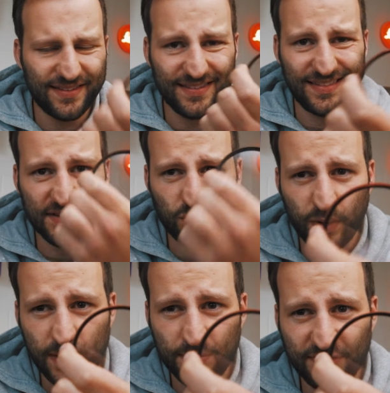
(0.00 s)
This is the
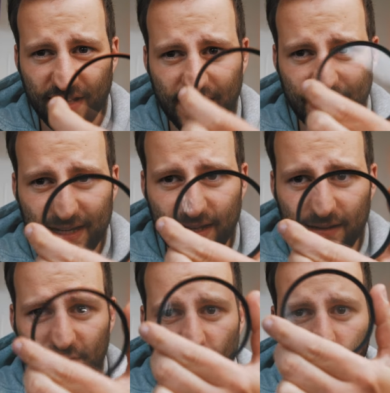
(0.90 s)
20%
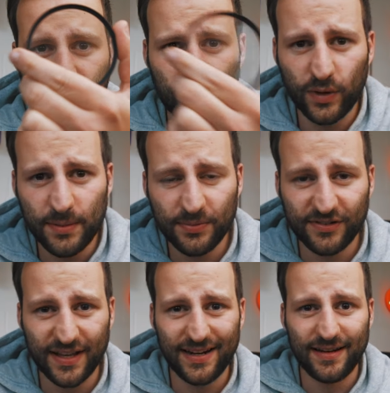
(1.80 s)
again, so the
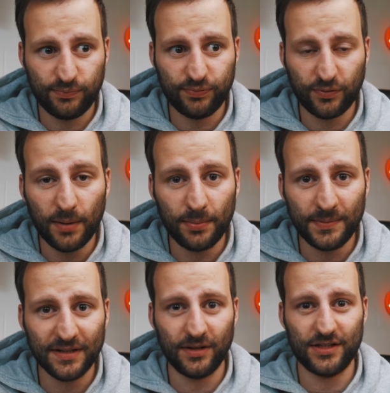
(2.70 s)
20%
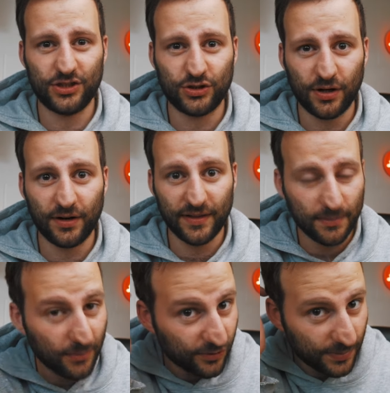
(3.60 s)
probably a lot stronger
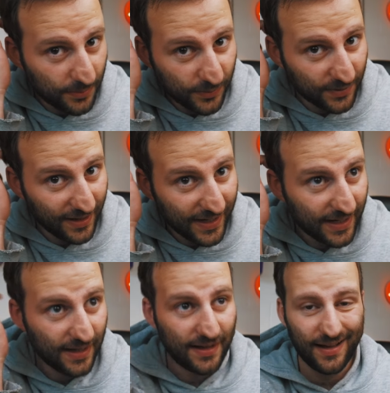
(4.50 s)
than most people would
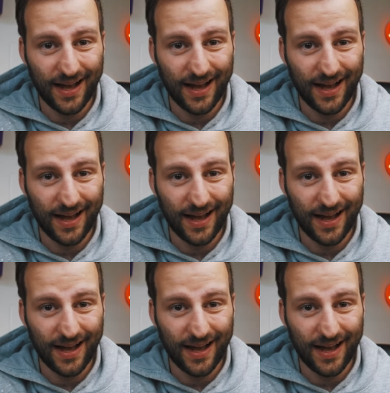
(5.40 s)
like.